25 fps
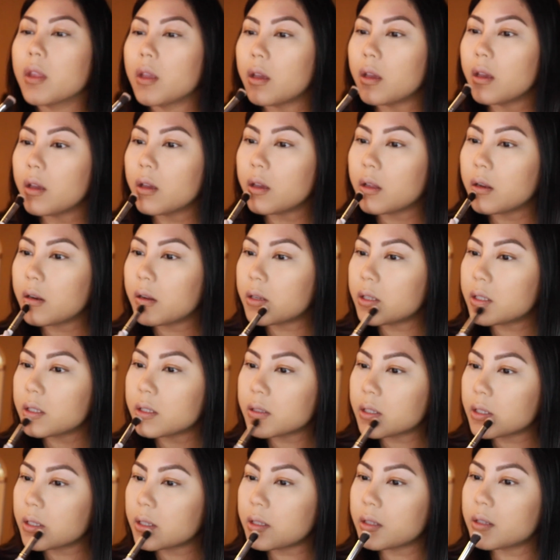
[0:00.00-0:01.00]
And I'm
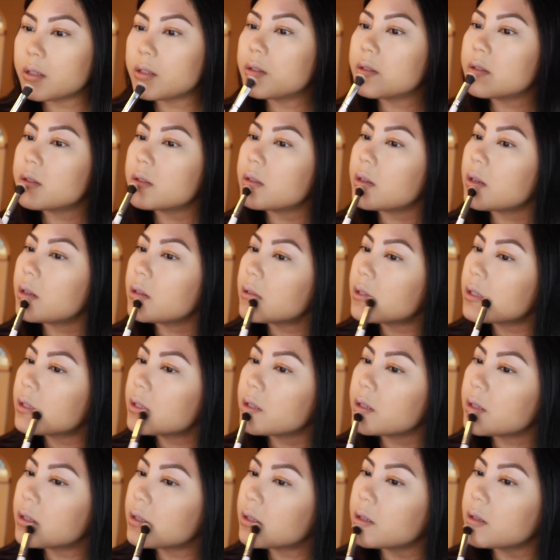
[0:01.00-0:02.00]
just gonna use that
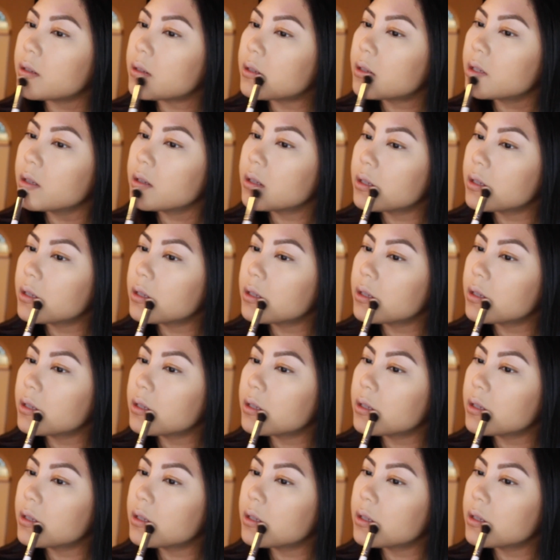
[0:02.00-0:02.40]
to